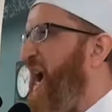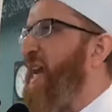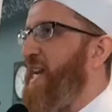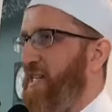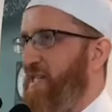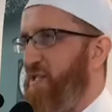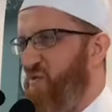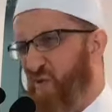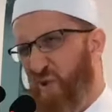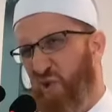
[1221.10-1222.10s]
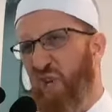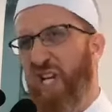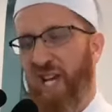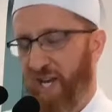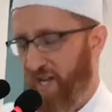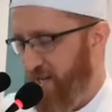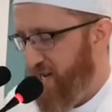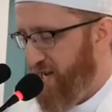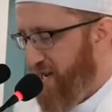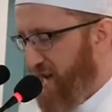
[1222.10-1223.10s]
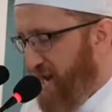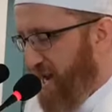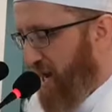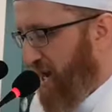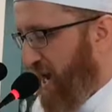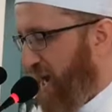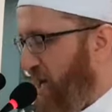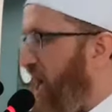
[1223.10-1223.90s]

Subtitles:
panic, you were retreating and